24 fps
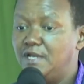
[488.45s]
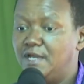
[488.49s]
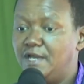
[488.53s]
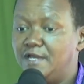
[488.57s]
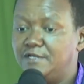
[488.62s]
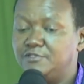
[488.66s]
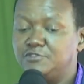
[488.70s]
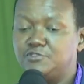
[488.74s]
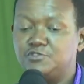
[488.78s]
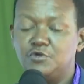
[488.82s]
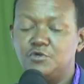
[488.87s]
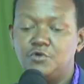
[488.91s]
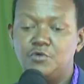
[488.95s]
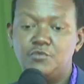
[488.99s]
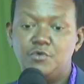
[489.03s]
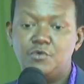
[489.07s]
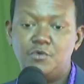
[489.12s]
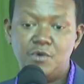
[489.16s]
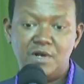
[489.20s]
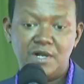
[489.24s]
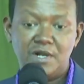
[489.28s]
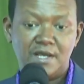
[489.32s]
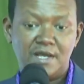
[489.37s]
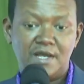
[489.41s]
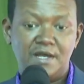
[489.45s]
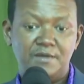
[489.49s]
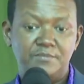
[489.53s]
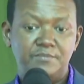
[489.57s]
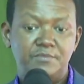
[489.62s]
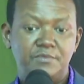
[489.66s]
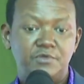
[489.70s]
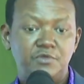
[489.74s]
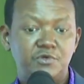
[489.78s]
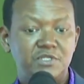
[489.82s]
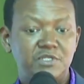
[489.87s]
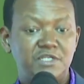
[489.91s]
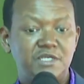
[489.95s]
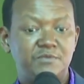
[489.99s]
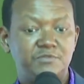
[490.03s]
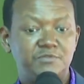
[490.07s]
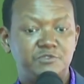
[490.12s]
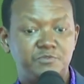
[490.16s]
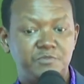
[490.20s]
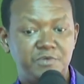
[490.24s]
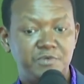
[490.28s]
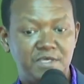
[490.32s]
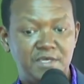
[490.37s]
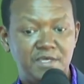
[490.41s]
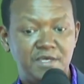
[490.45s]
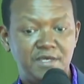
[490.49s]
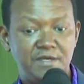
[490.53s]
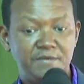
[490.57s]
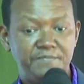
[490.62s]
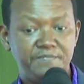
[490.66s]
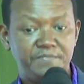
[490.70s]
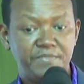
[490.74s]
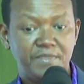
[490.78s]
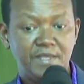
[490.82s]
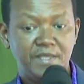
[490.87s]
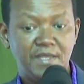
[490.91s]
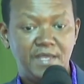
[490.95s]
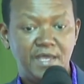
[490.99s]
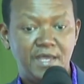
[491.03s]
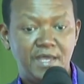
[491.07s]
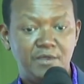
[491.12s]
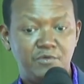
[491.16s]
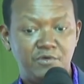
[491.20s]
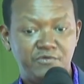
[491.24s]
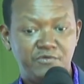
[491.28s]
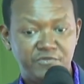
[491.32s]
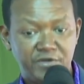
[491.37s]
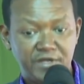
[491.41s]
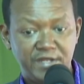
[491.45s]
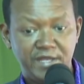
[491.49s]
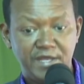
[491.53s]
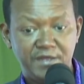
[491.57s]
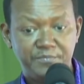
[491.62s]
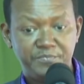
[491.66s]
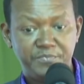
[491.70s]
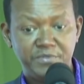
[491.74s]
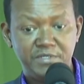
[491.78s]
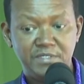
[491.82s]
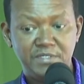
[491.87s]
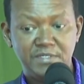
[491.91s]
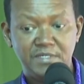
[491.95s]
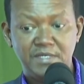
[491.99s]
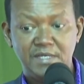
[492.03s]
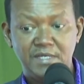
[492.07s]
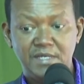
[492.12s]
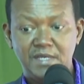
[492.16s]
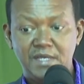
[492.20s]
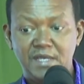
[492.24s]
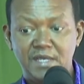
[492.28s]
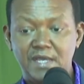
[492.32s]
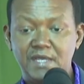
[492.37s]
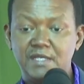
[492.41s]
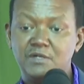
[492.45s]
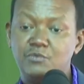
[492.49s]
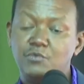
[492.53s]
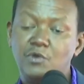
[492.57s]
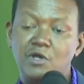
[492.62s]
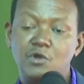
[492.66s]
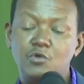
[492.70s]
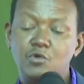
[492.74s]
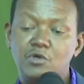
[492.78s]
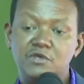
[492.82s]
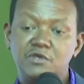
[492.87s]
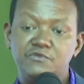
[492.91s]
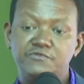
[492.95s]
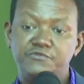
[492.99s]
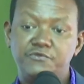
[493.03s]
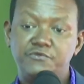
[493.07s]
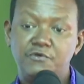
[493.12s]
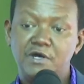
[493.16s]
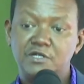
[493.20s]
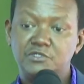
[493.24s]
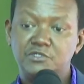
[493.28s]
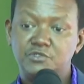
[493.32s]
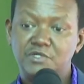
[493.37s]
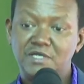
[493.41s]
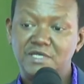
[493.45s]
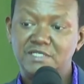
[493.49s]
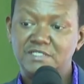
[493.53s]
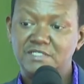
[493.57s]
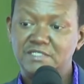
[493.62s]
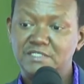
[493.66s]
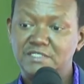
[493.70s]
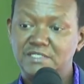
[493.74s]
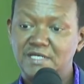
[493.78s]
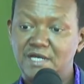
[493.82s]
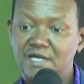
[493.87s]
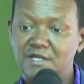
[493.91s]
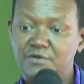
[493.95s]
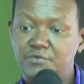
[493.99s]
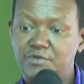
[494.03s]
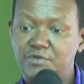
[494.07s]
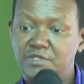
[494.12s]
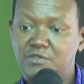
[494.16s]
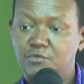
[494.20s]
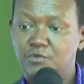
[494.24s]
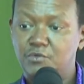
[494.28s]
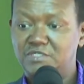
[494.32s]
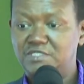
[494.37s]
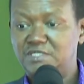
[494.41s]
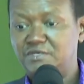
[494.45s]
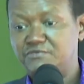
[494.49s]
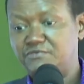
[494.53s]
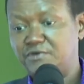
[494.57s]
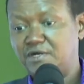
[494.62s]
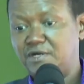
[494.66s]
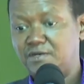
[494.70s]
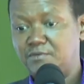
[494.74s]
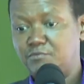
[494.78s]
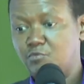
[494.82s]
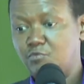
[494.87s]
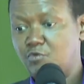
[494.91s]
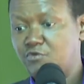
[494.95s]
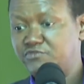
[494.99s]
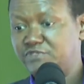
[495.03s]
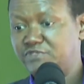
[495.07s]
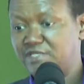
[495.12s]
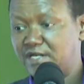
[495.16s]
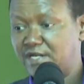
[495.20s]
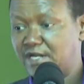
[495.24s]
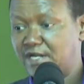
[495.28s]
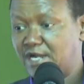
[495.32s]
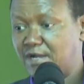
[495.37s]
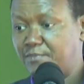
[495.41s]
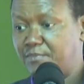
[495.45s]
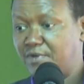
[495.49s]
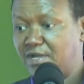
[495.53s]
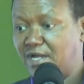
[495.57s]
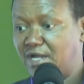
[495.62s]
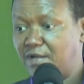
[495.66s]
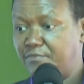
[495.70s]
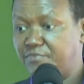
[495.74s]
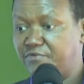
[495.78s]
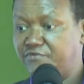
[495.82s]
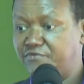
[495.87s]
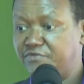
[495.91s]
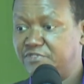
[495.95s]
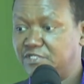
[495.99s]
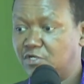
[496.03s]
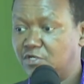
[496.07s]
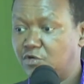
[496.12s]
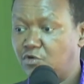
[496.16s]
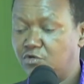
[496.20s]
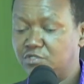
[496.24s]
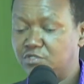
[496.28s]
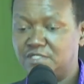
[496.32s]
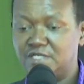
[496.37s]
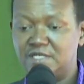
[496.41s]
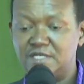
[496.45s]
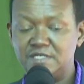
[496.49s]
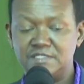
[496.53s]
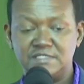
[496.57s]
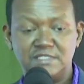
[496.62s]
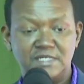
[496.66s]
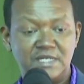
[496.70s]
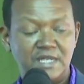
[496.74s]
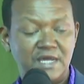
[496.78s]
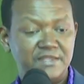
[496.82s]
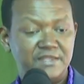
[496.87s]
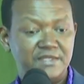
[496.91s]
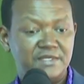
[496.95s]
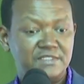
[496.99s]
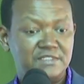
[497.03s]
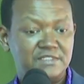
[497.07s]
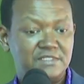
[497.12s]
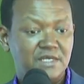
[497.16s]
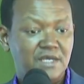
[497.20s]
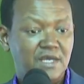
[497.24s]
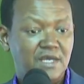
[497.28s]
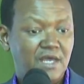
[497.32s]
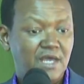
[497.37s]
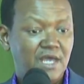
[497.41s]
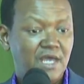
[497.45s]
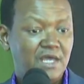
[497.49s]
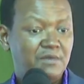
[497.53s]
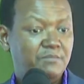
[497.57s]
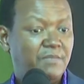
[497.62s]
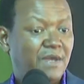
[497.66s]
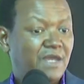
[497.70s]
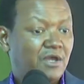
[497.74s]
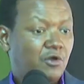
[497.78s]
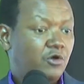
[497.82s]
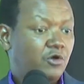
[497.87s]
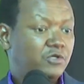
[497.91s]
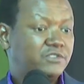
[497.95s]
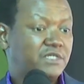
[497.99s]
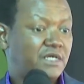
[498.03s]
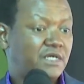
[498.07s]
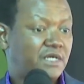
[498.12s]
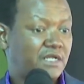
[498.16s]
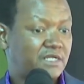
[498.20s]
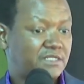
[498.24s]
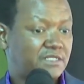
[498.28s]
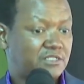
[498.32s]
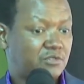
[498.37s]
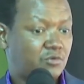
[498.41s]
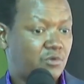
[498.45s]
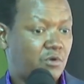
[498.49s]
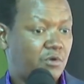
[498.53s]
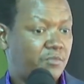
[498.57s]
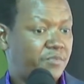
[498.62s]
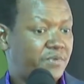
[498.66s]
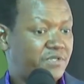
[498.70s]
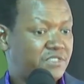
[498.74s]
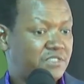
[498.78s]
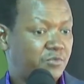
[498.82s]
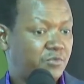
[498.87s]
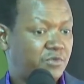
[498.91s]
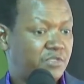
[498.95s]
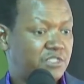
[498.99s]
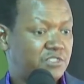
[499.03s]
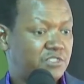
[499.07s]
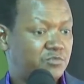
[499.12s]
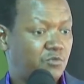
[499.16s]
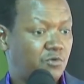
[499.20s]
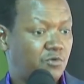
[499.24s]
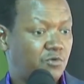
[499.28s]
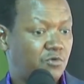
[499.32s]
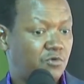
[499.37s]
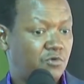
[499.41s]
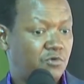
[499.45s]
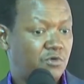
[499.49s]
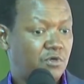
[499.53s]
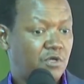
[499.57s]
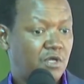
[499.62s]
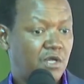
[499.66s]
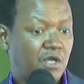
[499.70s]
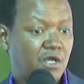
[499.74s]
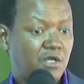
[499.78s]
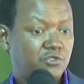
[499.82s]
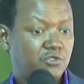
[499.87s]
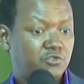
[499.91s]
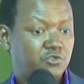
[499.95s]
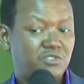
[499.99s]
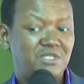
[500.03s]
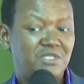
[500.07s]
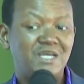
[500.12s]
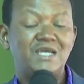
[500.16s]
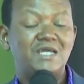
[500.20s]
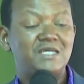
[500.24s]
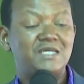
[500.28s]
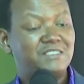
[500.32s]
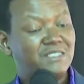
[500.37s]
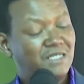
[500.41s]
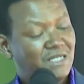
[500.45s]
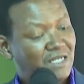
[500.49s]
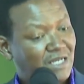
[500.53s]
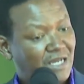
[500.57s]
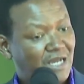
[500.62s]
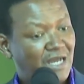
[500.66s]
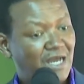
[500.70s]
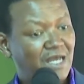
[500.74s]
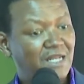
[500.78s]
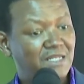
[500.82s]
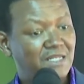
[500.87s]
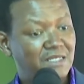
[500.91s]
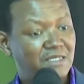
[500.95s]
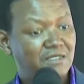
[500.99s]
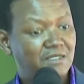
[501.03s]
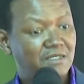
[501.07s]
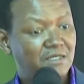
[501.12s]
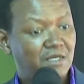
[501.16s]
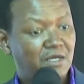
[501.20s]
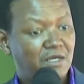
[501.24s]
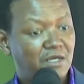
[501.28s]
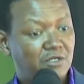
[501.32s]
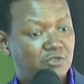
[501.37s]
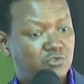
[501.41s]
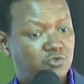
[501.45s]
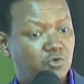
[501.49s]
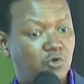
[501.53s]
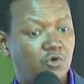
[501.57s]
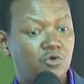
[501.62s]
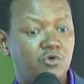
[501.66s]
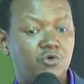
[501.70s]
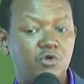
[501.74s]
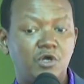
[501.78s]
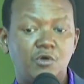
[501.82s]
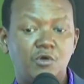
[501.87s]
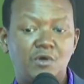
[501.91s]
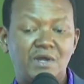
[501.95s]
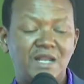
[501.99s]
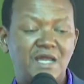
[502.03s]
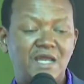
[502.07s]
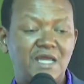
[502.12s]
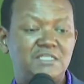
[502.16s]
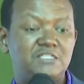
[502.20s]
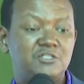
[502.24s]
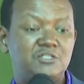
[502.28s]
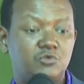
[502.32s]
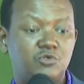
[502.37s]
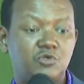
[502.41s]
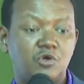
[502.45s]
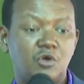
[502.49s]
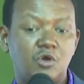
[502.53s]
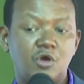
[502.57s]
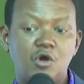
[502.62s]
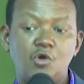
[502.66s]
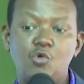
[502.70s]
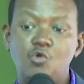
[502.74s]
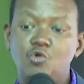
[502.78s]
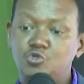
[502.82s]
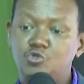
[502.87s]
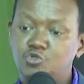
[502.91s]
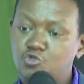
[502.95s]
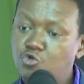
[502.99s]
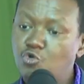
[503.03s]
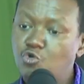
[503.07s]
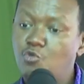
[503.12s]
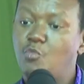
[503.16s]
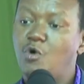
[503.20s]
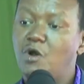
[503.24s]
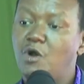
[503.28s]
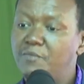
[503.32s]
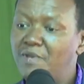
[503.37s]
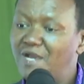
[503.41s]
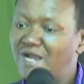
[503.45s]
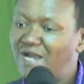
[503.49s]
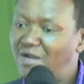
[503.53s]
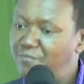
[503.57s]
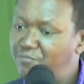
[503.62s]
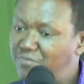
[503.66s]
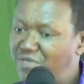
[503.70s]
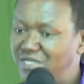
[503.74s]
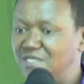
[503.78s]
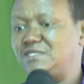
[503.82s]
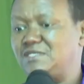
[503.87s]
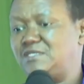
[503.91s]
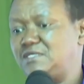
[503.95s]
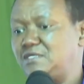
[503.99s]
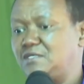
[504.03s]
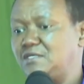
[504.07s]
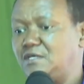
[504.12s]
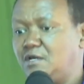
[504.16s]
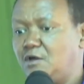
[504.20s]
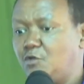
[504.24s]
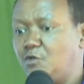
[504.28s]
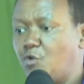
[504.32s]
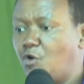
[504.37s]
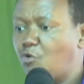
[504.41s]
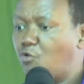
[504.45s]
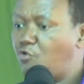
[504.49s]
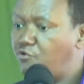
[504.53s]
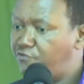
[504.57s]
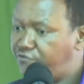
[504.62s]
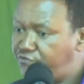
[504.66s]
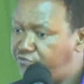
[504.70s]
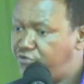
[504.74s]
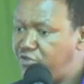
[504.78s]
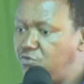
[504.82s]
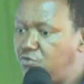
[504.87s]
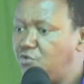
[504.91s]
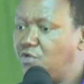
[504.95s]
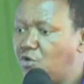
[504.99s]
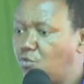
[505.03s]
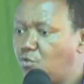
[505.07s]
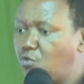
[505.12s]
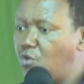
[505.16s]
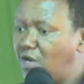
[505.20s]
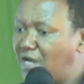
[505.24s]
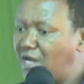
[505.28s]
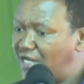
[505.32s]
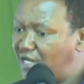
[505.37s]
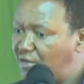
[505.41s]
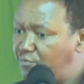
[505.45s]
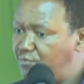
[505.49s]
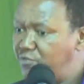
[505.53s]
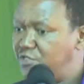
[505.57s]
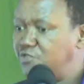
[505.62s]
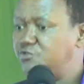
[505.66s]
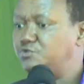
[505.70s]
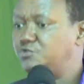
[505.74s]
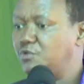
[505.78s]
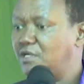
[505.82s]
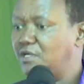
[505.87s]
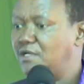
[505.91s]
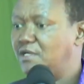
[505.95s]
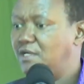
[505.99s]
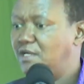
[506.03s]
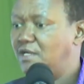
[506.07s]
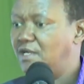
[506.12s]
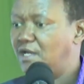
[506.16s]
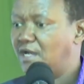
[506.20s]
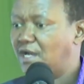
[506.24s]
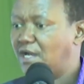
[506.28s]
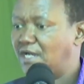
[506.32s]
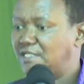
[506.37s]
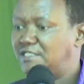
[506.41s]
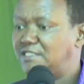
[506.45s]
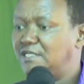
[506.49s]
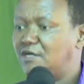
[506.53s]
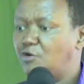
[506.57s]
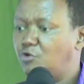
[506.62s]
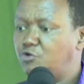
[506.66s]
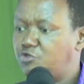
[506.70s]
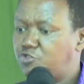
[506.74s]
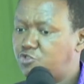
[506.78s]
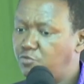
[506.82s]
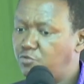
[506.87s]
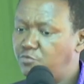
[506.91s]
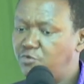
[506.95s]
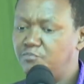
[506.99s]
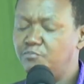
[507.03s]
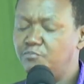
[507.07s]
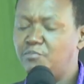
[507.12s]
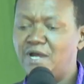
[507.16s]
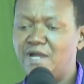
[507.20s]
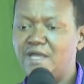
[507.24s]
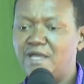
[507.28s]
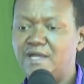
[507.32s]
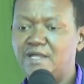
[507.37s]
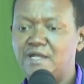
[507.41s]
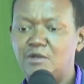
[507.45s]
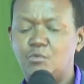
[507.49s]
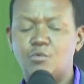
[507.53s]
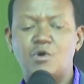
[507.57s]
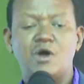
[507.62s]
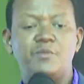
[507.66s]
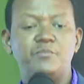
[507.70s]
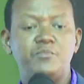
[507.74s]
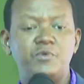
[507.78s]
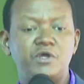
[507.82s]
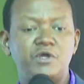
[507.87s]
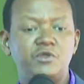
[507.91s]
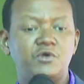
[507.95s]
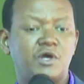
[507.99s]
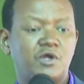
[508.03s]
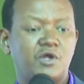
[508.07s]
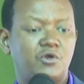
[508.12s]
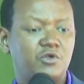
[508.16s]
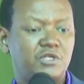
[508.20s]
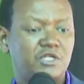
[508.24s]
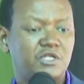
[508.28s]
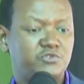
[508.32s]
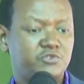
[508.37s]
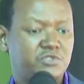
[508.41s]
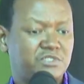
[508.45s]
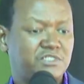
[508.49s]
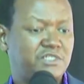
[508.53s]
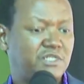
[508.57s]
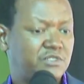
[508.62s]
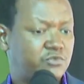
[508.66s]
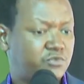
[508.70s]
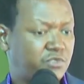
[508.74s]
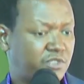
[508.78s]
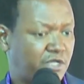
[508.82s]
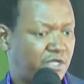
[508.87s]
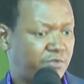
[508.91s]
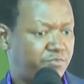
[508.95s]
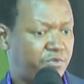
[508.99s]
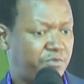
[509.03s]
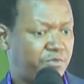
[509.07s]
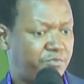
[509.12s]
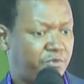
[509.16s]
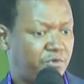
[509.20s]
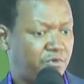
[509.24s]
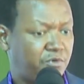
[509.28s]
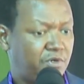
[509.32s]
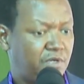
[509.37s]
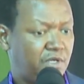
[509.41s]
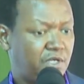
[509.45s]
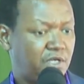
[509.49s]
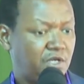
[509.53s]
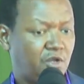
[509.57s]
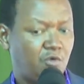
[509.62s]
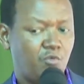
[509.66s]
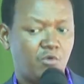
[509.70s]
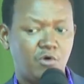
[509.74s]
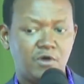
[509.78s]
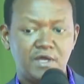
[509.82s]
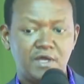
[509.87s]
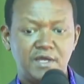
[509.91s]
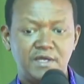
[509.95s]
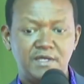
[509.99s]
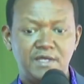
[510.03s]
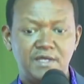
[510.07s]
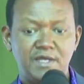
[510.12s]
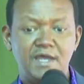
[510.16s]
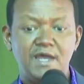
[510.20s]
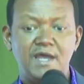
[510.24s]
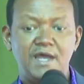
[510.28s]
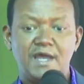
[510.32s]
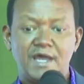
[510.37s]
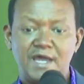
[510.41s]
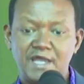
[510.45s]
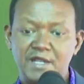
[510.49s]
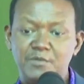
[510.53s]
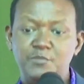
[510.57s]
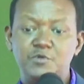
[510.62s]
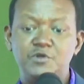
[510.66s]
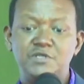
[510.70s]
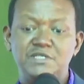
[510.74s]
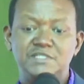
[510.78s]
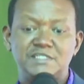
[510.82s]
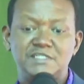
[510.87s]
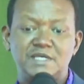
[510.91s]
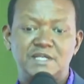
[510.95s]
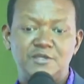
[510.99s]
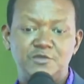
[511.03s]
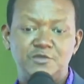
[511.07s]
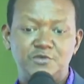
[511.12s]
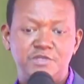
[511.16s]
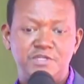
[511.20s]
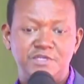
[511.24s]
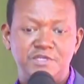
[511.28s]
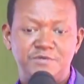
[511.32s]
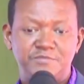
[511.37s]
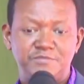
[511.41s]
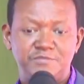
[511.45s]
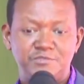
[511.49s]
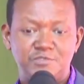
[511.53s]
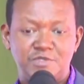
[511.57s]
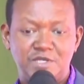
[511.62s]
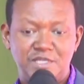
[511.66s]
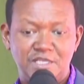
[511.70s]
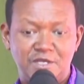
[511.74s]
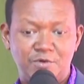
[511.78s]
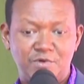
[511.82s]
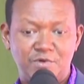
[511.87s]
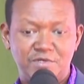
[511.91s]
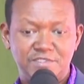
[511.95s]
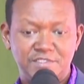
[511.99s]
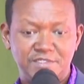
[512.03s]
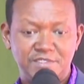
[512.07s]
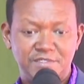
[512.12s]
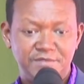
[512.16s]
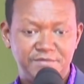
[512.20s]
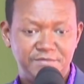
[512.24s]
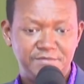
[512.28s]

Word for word: And so we welcome UDM to be here, and we're very happy. And we're looking forward to getting done with whatever moves that are coming up, if it's a court case and others. And by God's grace, kwa mapenzi ya Mwenyezi Mungu, tujenge serikali, tuondoe wananchi kutoka huu utumwa miaka mingi, wa kufinywa na kugandamizwa katika uchumi mbaya na kuambiwa you cannot associate with other people na woga. Karibuni sana UDM, tu Kenya Kwanza.